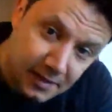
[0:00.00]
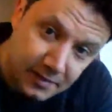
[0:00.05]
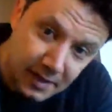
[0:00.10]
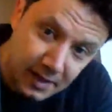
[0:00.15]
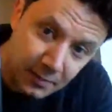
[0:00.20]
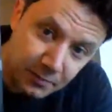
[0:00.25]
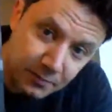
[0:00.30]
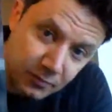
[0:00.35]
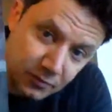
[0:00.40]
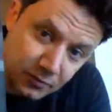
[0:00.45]

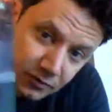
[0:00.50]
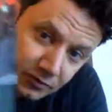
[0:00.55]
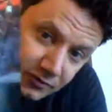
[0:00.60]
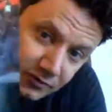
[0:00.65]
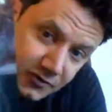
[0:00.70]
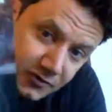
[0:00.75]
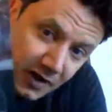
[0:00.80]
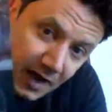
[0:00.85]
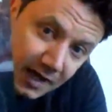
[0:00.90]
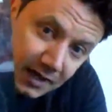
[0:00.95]
they
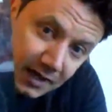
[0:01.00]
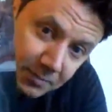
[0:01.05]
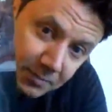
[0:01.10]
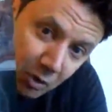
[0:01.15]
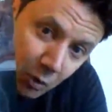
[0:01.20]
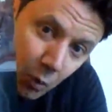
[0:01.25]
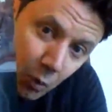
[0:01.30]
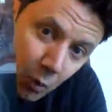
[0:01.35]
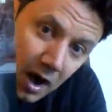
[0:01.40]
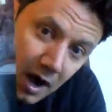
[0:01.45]
dial up the
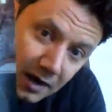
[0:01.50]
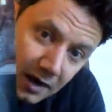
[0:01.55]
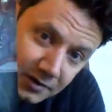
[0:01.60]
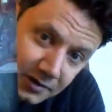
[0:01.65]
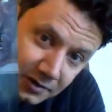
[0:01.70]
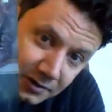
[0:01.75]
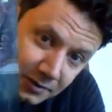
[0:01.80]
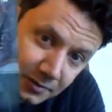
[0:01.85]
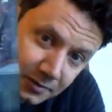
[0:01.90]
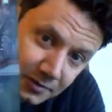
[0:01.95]

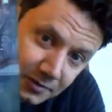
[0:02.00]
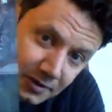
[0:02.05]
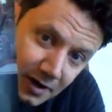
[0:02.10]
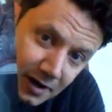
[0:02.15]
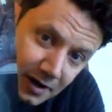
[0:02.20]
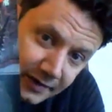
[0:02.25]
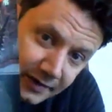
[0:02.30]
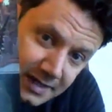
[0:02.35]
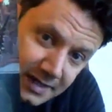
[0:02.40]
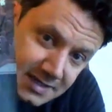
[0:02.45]
Wahoo
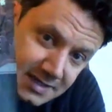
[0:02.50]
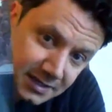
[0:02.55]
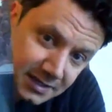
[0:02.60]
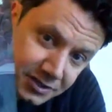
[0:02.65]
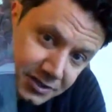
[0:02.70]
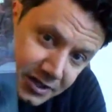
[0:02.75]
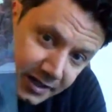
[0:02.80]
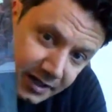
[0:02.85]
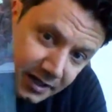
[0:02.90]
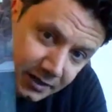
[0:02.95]
on this, and
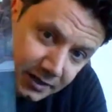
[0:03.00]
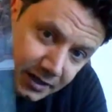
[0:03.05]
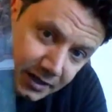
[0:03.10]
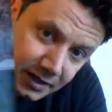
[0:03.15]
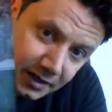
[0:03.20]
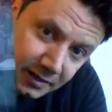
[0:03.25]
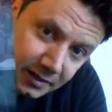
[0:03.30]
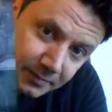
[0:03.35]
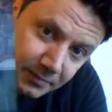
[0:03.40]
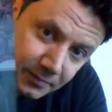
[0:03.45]
check it out. You
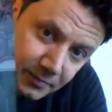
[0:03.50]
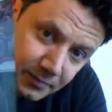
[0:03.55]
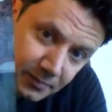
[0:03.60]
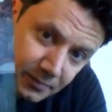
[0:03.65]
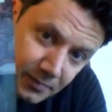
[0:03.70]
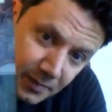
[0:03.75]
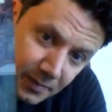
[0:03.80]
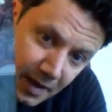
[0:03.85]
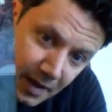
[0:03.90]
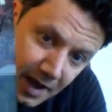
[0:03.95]
got
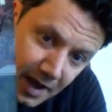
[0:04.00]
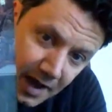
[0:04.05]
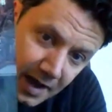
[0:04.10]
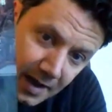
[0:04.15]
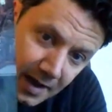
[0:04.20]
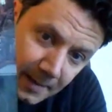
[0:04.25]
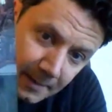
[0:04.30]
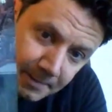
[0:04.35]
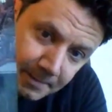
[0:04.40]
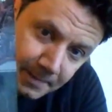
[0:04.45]

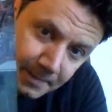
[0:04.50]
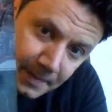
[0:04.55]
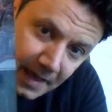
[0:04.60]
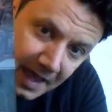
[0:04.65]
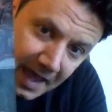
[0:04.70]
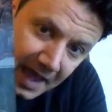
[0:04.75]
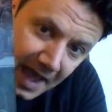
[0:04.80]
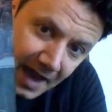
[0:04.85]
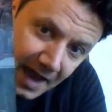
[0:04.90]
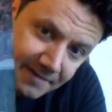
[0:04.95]
a
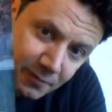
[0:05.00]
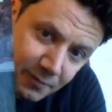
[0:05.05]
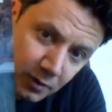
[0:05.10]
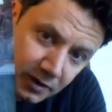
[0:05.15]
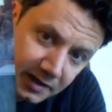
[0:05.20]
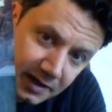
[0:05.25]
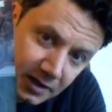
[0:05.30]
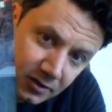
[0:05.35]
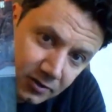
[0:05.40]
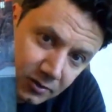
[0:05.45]
half-orc
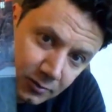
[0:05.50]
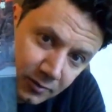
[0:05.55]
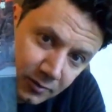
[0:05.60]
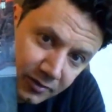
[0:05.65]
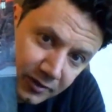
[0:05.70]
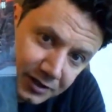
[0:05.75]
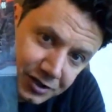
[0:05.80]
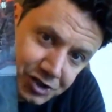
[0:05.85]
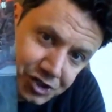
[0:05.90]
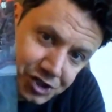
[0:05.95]
character with
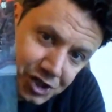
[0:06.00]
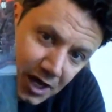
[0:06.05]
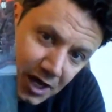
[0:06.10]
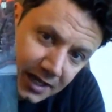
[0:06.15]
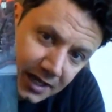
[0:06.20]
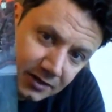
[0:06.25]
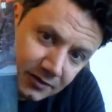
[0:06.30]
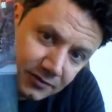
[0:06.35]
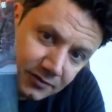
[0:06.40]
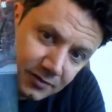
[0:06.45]
a
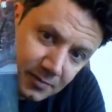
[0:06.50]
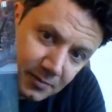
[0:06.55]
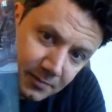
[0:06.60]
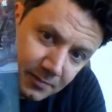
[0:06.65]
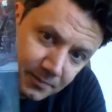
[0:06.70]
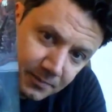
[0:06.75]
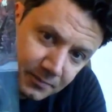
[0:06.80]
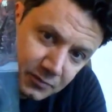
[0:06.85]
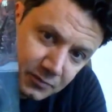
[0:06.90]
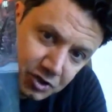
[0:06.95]
giant
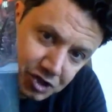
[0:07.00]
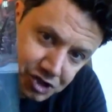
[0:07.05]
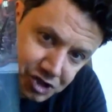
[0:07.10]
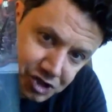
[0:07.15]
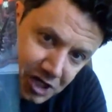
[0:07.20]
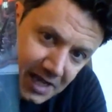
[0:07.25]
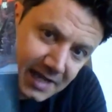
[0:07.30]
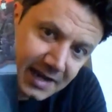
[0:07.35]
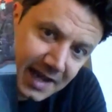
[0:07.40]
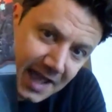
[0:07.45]

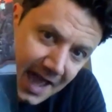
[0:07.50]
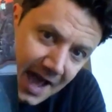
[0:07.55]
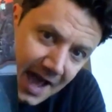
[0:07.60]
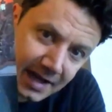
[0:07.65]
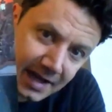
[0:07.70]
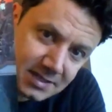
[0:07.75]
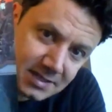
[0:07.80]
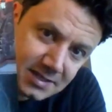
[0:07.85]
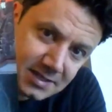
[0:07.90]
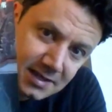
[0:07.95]
chain
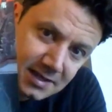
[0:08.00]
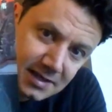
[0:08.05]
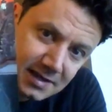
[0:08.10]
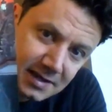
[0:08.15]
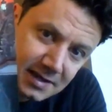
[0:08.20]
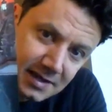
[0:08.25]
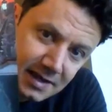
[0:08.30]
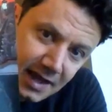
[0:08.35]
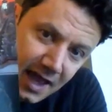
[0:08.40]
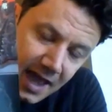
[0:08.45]
axe
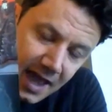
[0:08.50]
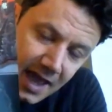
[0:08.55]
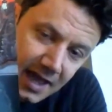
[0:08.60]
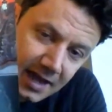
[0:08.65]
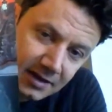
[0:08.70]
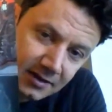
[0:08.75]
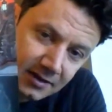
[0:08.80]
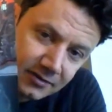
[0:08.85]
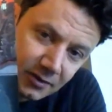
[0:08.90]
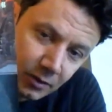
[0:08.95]

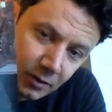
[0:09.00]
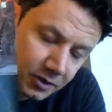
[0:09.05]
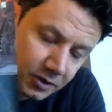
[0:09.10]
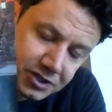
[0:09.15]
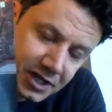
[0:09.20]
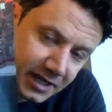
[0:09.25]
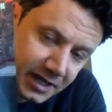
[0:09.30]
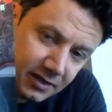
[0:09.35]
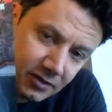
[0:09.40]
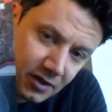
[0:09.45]
or a
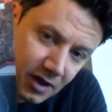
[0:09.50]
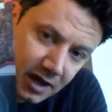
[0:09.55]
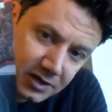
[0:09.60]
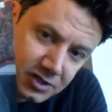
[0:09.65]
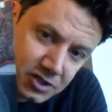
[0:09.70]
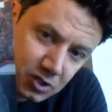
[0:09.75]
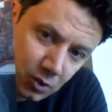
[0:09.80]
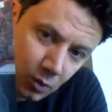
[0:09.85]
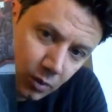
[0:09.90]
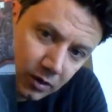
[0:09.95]
chain
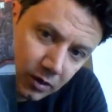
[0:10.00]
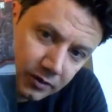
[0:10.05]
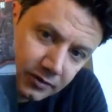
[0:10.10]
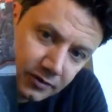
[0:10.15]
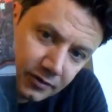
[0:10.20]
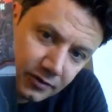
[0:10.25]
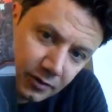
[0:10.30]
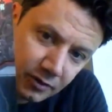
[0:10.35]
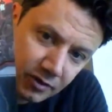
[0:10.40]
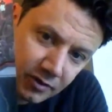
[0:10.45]
sword.
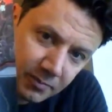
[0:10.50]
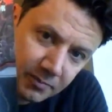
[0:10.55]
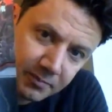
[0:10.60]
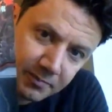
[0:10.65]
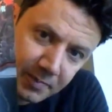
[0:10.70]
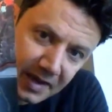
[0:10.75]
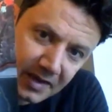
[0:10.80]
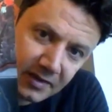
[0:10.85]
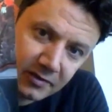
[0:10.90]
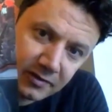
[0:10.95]
So it's
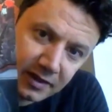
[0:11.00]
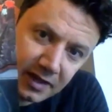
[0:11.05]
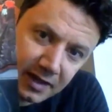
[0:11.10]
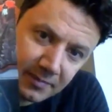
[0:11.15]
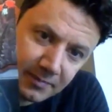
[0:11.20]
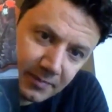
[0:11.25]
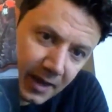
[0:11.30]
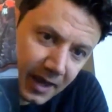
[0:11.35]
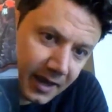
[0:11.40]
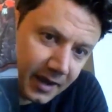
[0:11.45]
basically
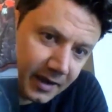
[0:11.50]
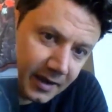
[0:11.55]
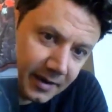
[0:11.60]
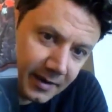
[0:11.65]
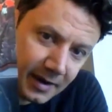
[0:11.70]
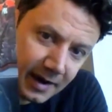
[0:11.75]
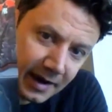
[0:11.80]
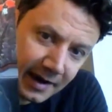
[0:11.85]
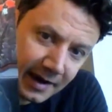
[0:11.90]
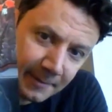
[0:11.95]

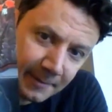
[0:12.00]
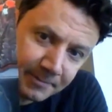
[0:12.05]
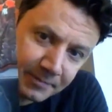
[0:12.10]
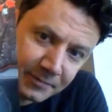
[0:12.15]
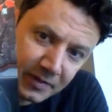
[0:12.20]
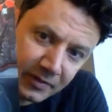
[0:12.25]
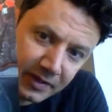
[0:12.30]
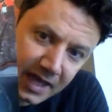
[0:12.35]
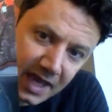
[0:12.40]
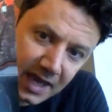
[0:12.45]

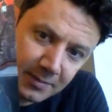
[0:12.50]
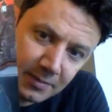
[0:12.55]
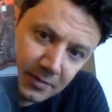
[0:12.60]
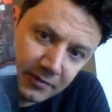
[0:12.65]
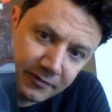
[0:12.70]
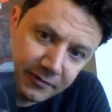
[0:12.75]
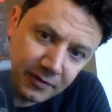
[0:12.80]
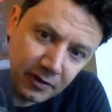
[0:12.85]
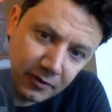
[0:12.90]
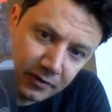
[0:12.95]
in the game
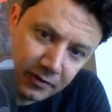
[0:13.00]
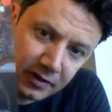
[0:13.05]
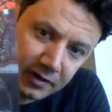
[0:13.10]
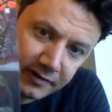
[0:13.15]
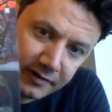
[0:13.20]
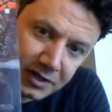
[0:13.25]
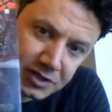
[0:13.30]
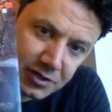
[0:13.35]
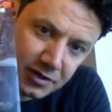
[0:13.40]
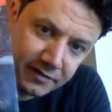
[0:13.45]
or in the
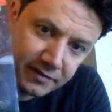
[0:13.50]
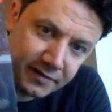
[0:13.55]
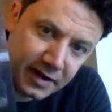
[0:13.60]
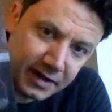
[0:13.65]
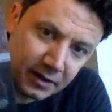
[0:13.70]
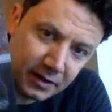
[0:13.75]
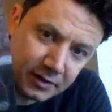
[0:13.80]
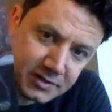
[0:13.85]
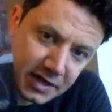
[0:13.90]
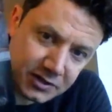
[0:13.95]
adventure you find
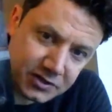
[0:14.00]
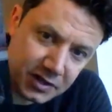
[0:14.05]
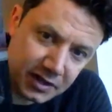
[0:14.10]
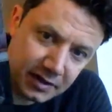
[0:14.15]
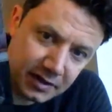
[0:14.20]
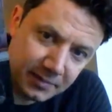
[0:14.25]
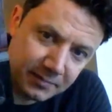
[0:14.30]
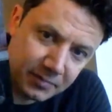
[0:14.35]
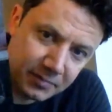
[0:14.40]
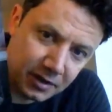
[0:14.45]
out it's actually
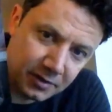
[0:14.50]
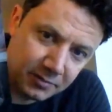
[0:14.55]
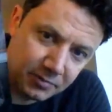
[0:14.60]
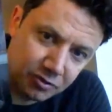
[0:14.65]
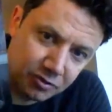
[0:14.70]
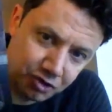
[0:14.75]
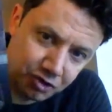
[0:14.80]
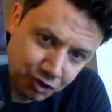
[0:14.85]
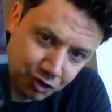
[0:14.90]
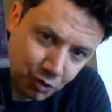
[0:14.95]
a
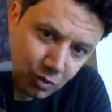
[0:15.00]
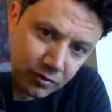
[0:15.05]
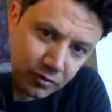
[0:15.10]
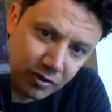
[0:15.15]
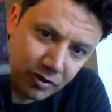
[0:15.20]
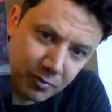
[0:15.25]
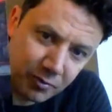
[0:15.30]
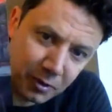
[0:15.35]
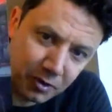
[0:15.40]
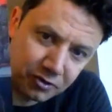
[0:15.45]
tool
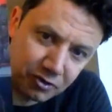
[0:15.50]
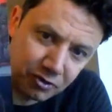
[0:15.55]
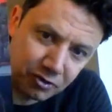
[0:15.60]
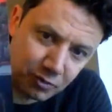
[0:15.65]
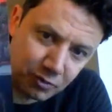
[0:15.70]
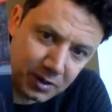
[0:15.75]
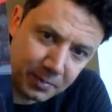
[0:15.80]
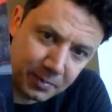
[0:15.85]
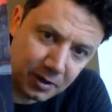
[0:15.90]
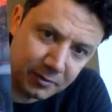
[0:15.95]
this person has
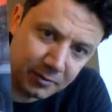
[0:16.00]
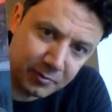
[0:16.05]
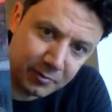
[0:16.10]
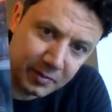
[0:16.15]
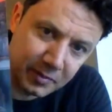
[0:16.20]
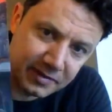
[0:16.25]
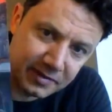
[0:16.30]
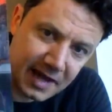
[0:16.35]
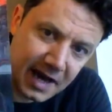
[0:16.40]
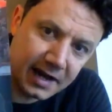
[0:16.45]
repurposed,
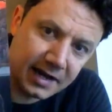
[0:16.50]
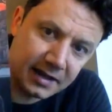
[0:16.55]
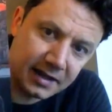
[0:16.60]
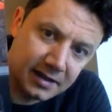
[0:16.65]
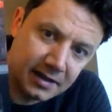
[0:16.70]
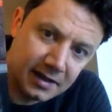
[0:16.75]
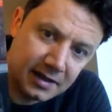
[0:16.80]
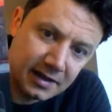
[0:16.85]
but that